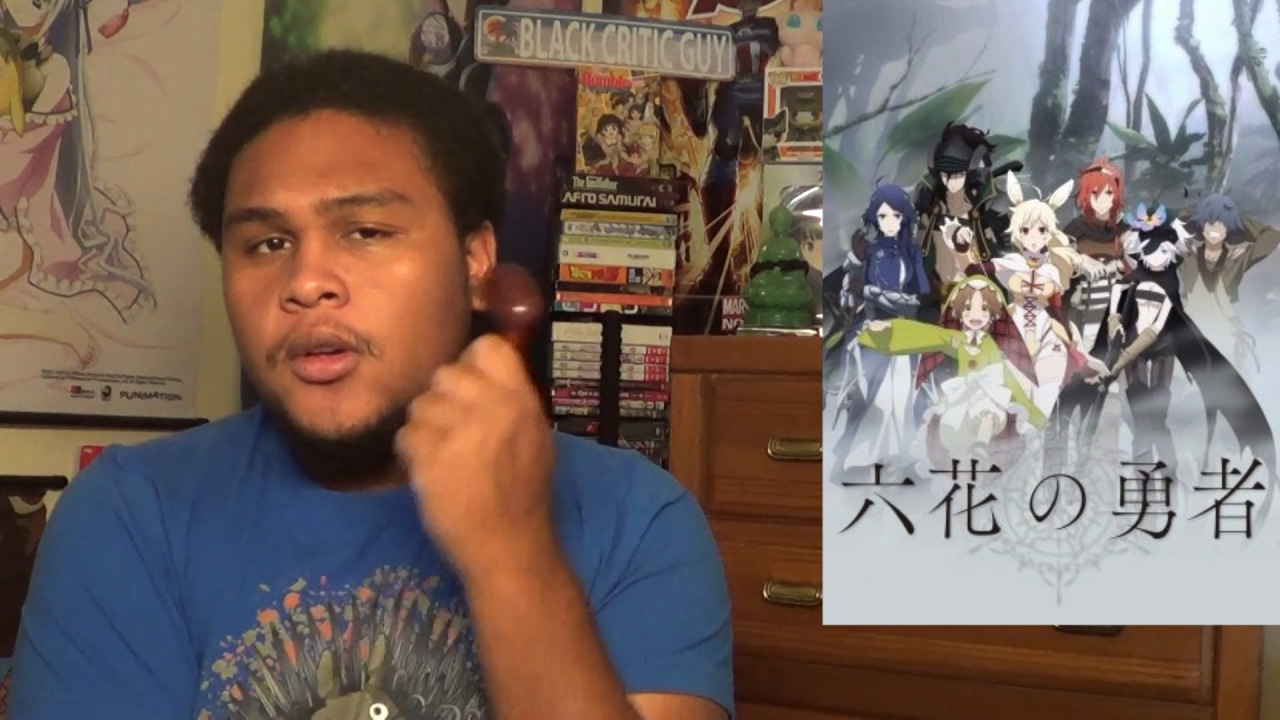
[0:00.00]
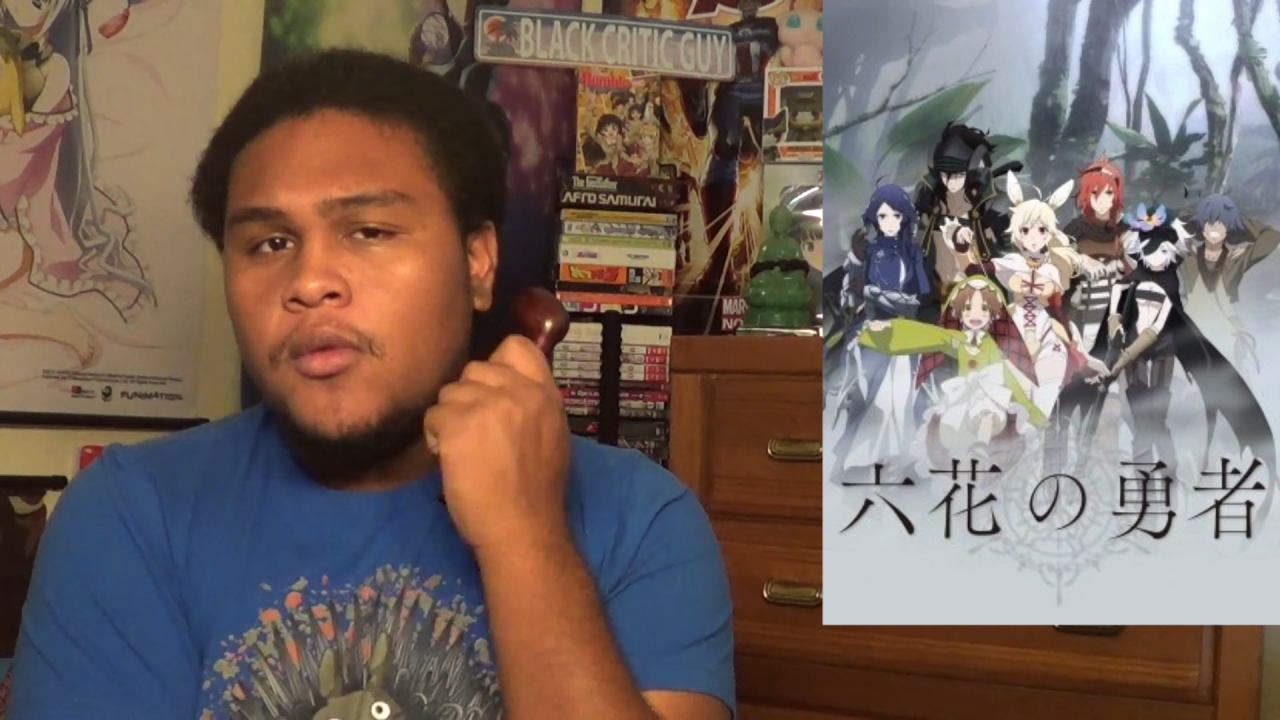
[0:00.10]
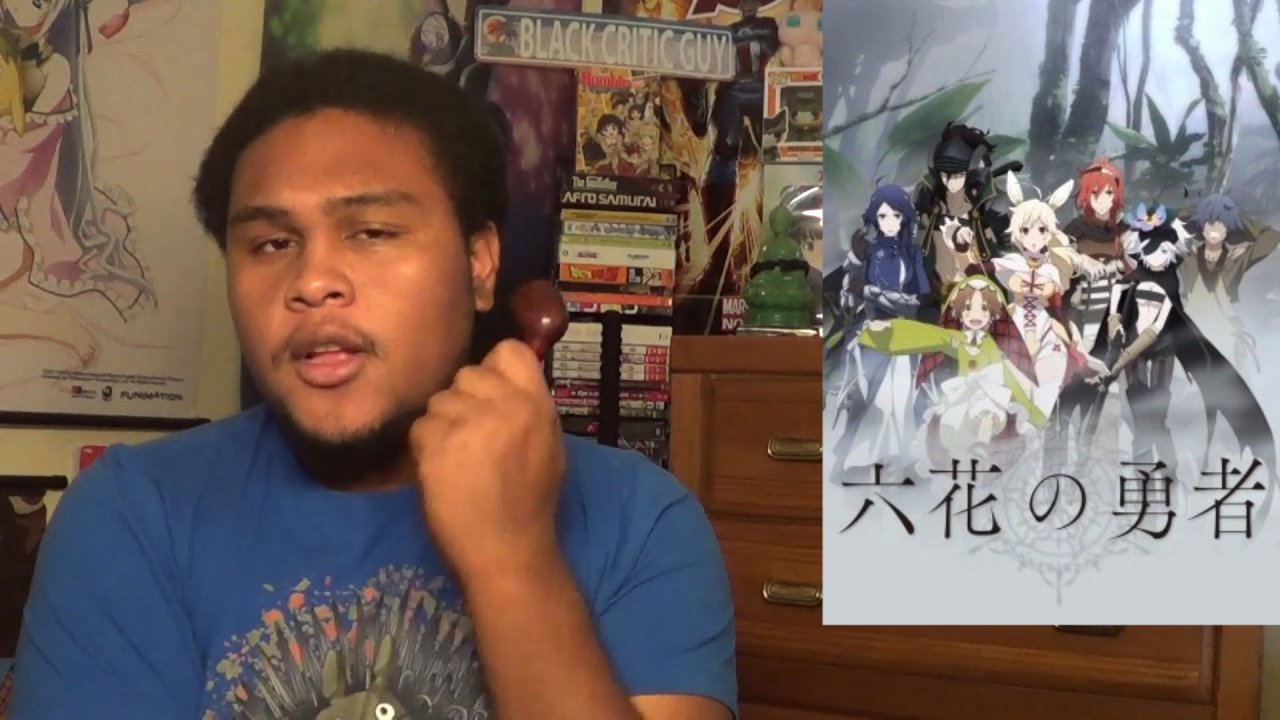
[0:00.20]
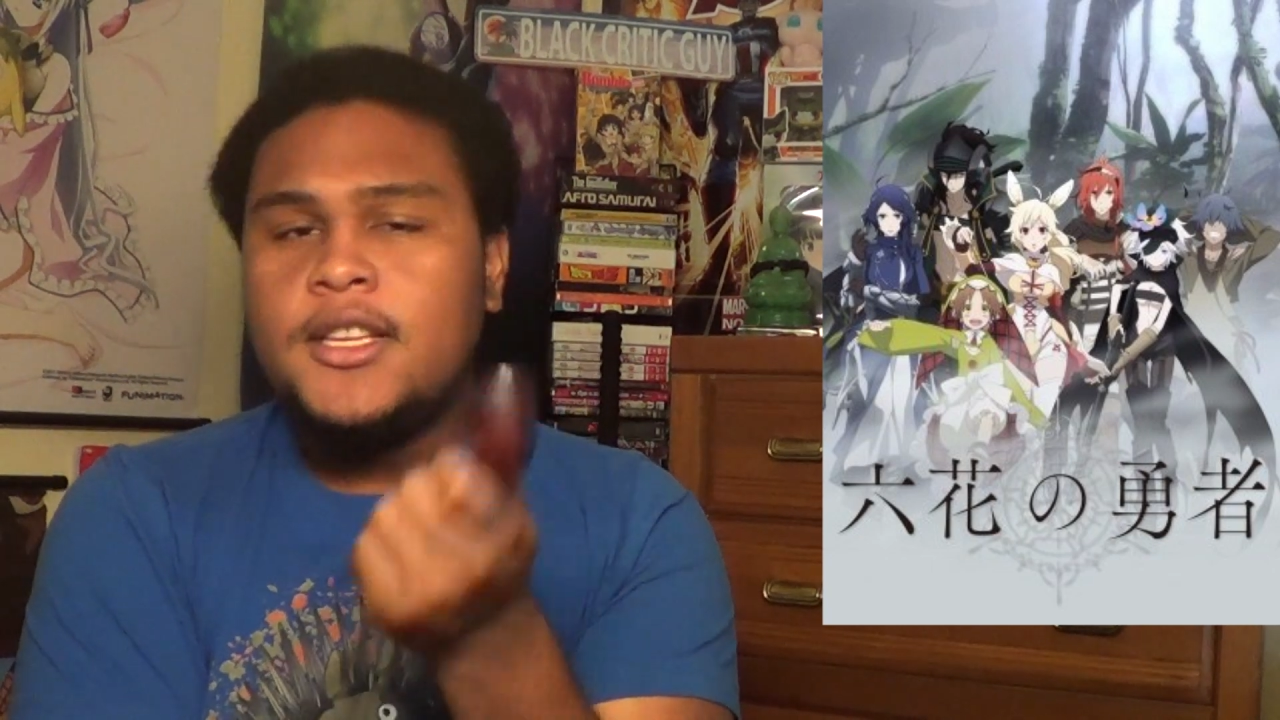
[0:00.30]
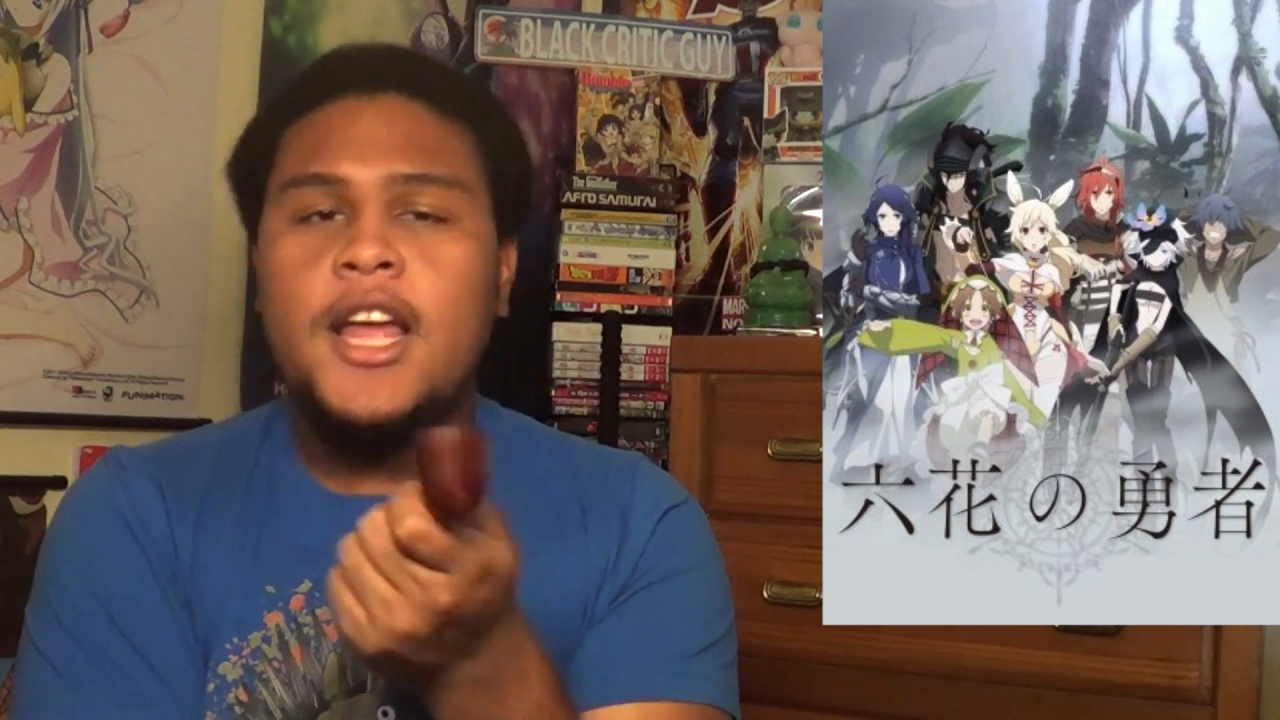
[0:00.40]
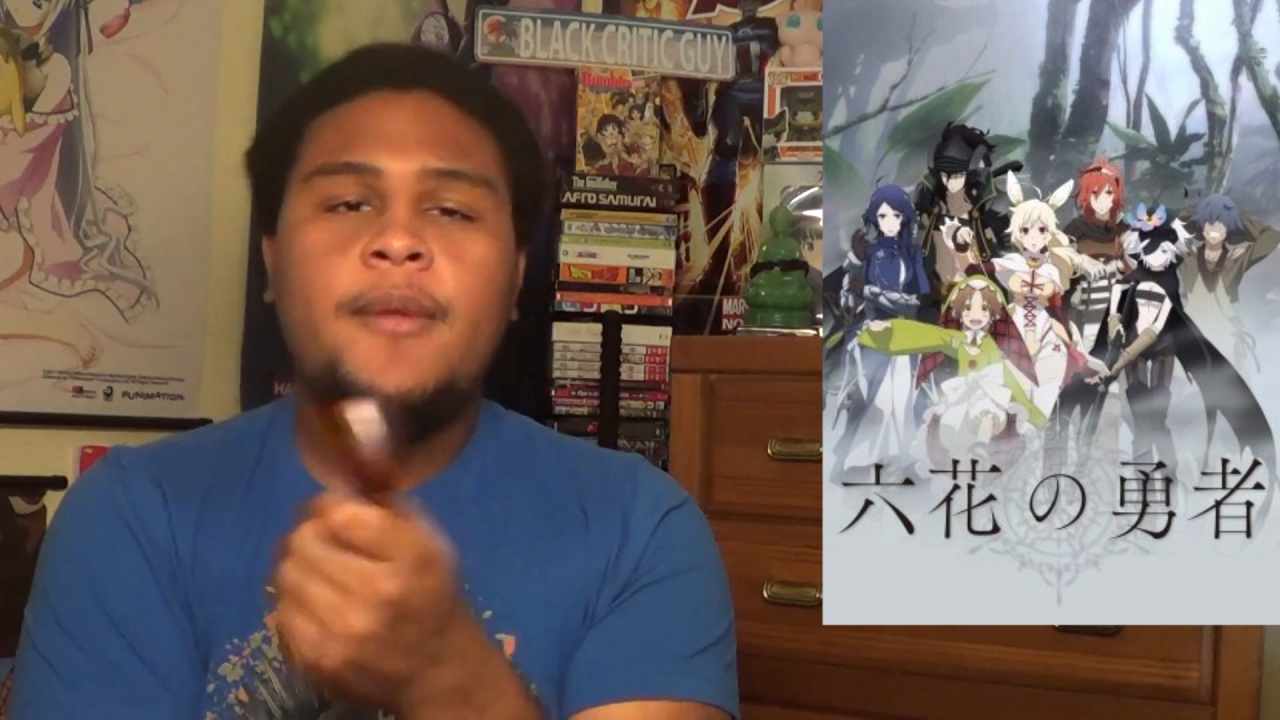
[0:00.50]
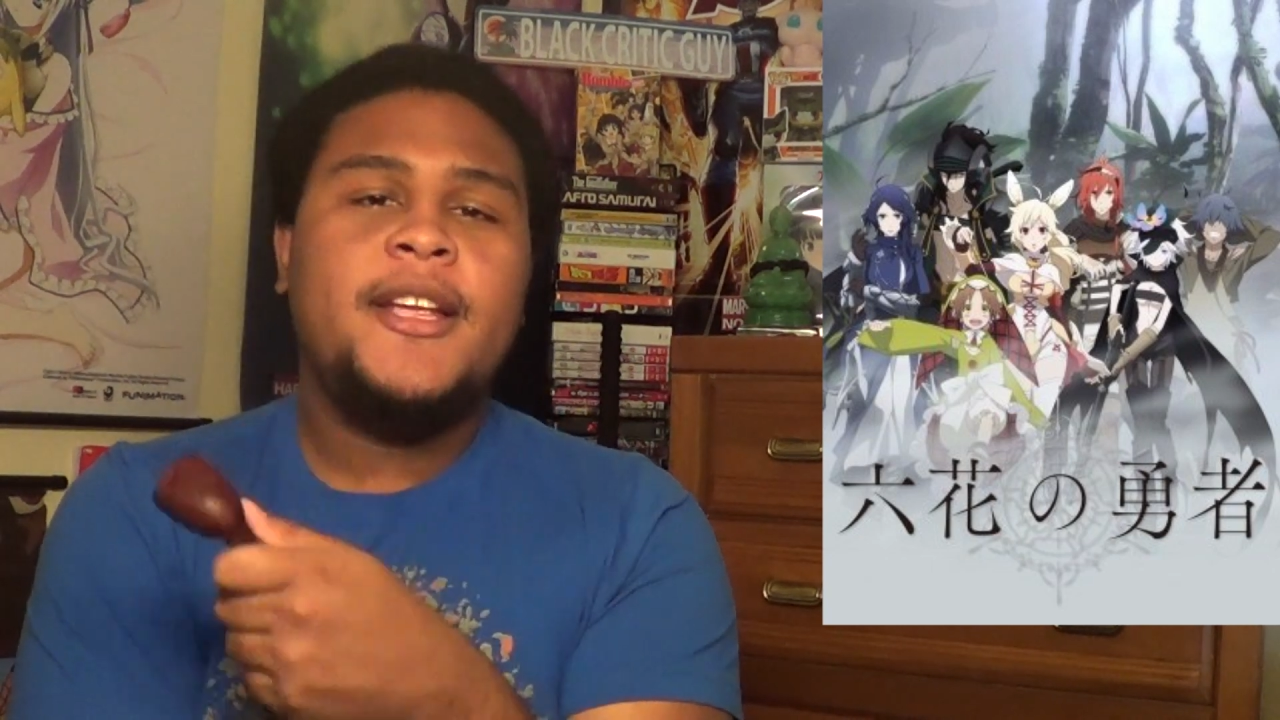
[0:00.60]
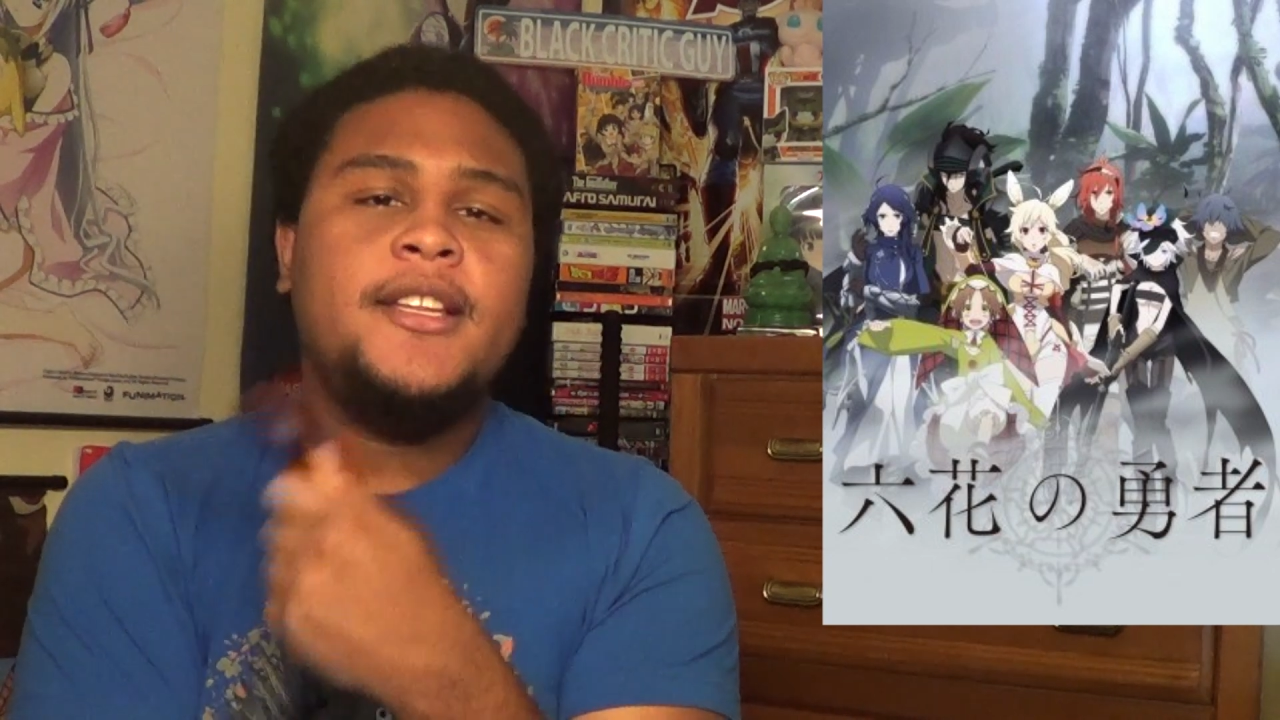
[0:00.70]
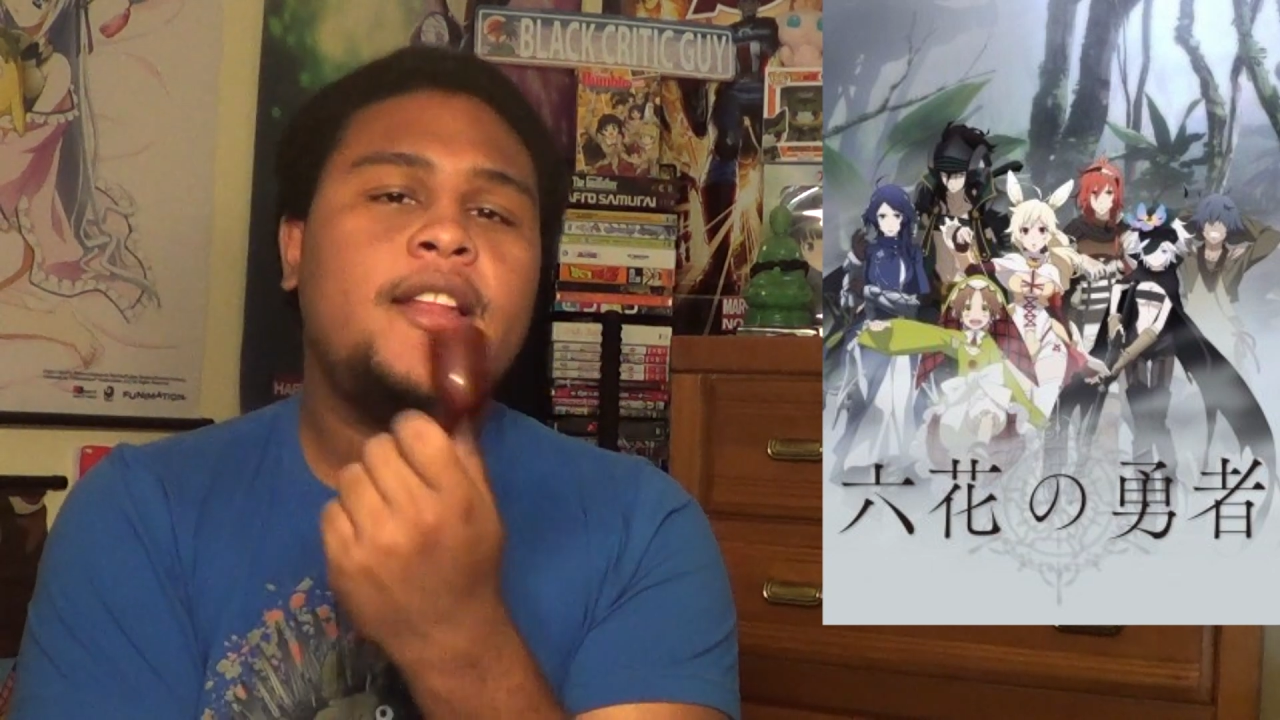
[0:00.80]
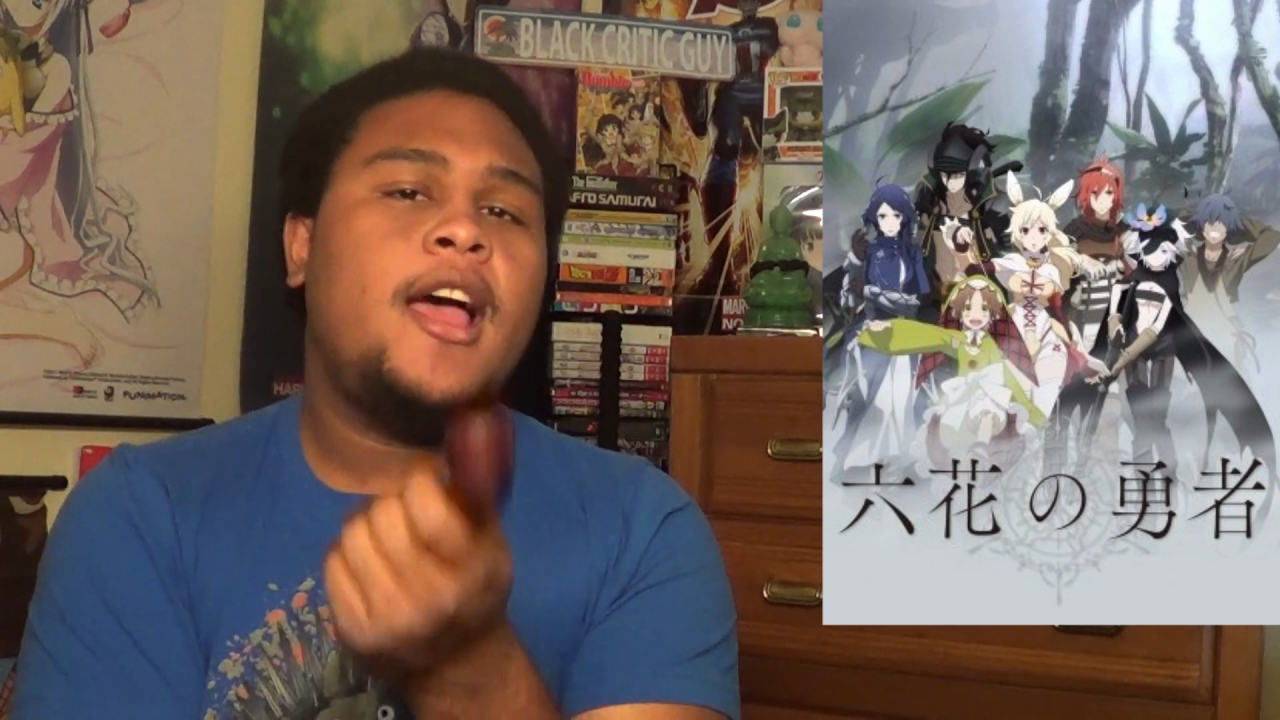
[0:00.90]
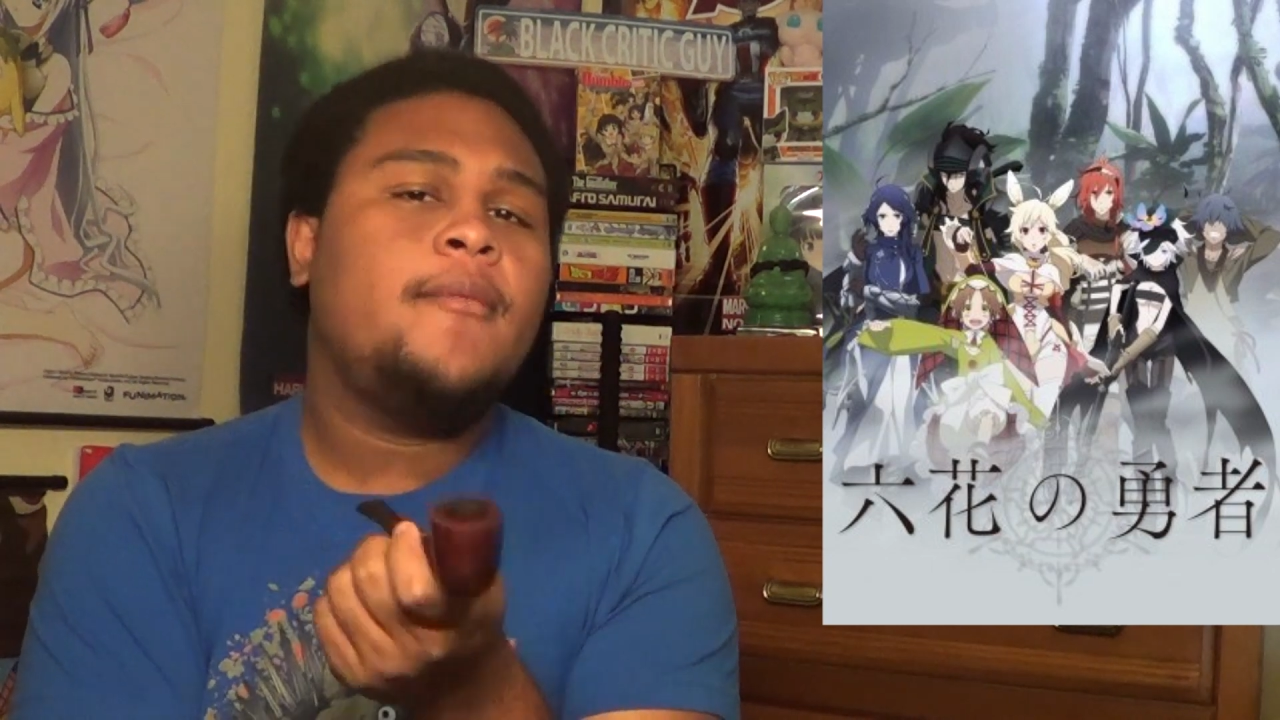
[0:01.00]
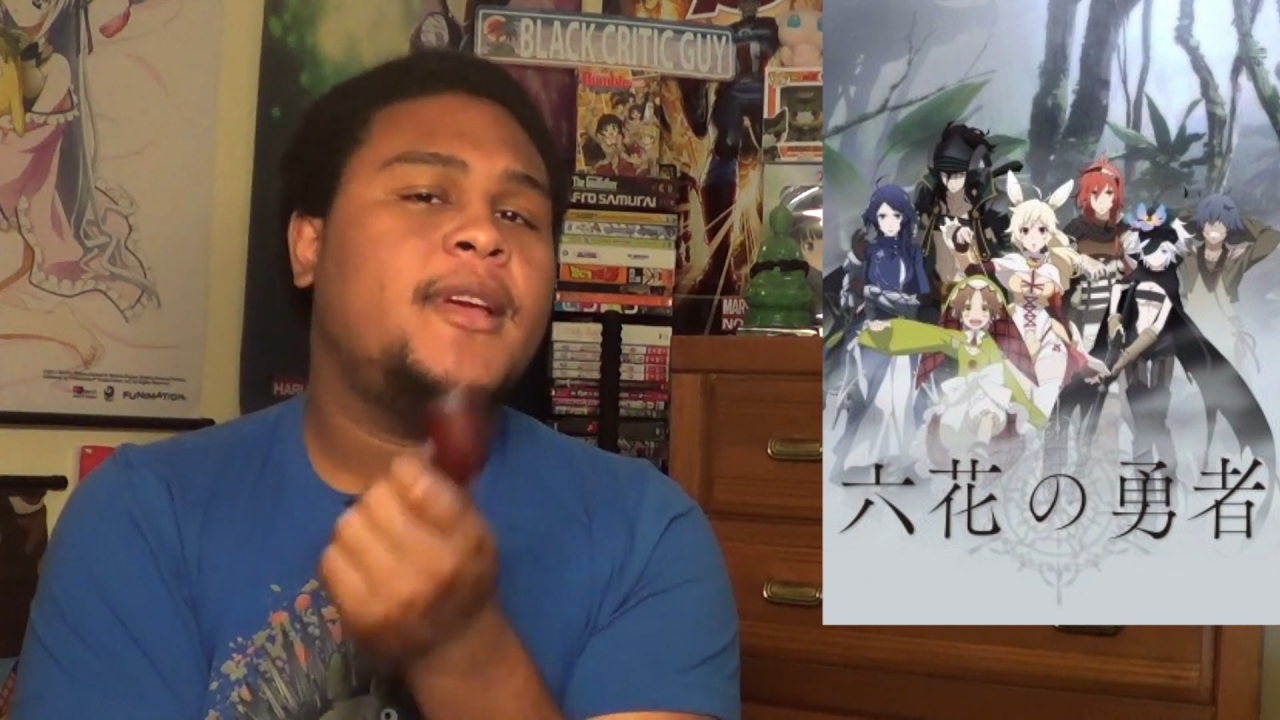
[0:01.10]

while this anime did have